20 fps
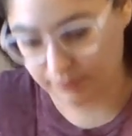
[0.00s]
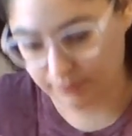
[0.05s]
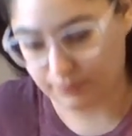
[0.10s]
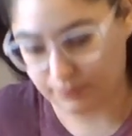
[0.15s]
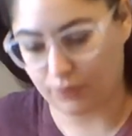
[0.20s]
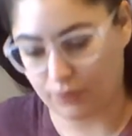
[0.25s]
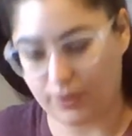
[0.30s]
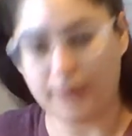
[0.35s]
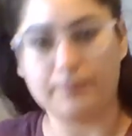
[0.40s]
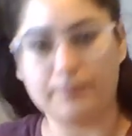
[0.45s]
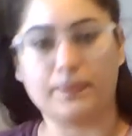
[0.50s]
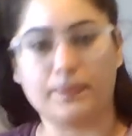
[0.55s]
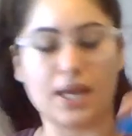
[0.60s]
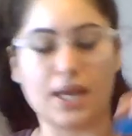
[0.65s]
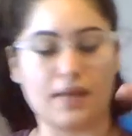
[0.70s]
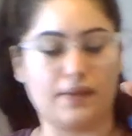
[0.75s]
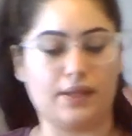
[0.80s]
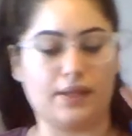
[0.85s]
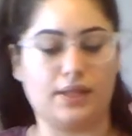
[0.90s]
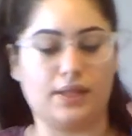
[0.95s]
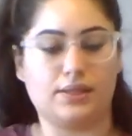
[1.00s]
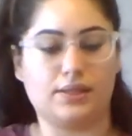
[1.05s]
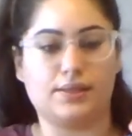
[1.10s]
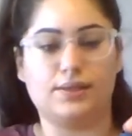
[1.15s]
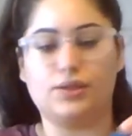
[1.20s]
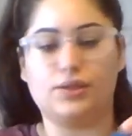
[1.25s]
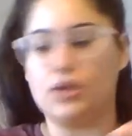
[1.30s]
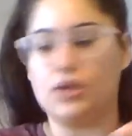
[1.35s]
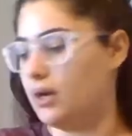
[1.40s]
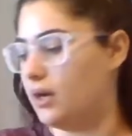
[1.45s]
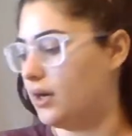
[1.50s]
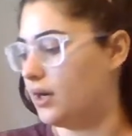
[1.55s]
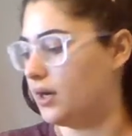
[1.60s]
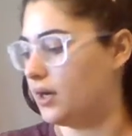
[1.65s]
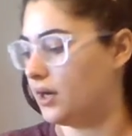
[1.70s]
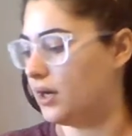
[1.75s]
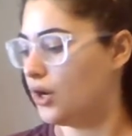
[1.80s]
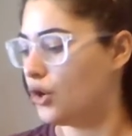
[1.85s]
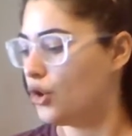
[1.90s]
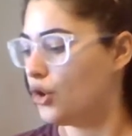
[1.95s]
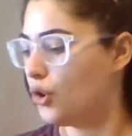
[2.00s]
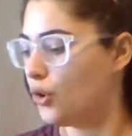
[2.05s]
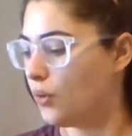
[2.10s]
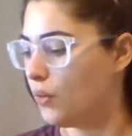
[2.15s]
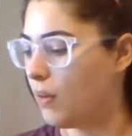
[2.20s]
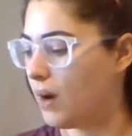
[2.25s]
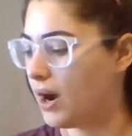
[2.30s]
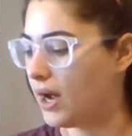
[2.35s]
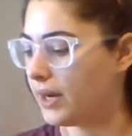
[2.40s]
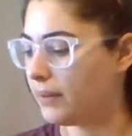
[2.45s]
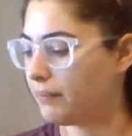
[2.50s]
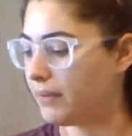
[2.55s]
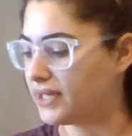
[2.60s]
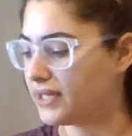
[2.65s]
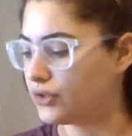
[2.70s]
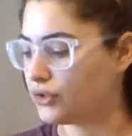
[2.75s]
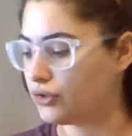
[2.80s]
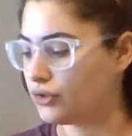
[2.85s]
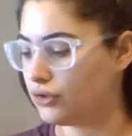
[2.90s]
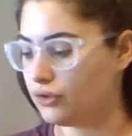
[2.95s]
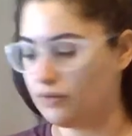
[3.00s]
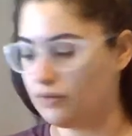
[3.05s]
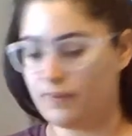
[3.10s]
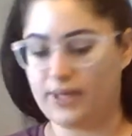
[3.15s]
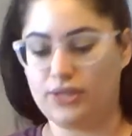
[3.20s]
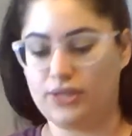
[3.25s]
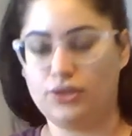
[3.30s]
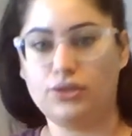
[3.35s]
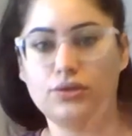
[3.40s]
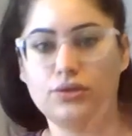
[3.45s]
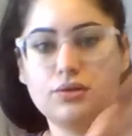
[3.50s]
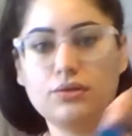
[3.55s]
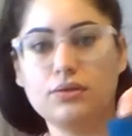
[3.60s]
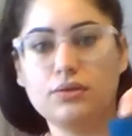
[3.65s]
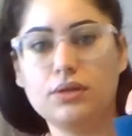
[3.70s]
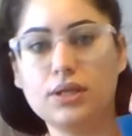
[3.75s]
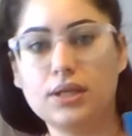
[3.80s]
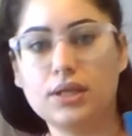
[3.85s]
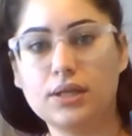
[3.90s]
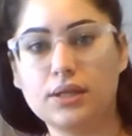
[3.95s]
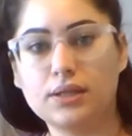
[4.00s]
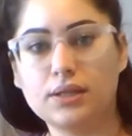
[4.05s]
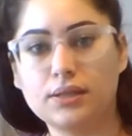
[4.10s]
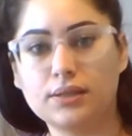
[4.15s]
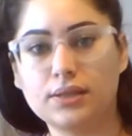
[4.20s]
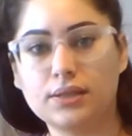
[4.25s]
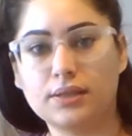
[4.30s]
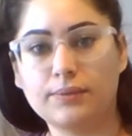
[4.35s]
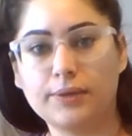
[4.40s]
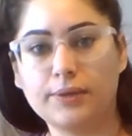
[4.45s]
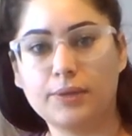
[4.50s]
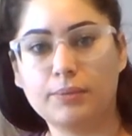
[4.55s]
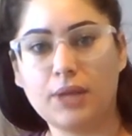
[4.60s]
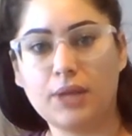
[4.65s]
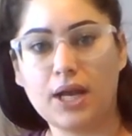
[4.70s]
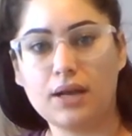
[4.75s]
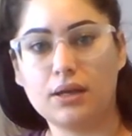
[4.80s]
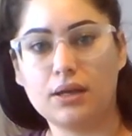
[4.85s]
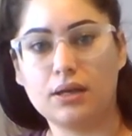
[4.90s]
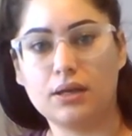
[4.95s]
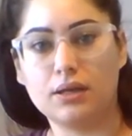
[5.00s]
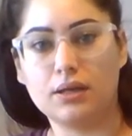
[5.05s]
Okay, and then this is our 1 by 2 by 2 centimeter block.